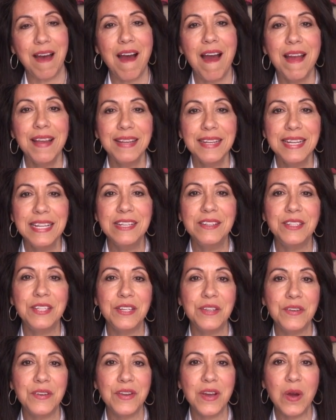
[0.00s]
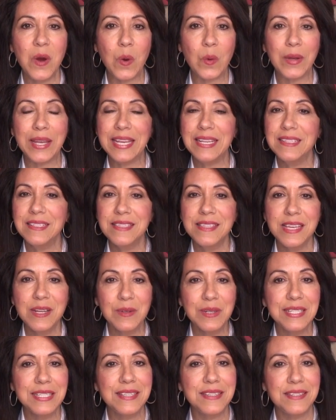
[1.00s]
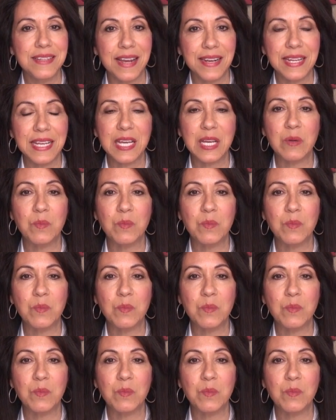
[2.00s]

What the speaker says: I need to know, is there a study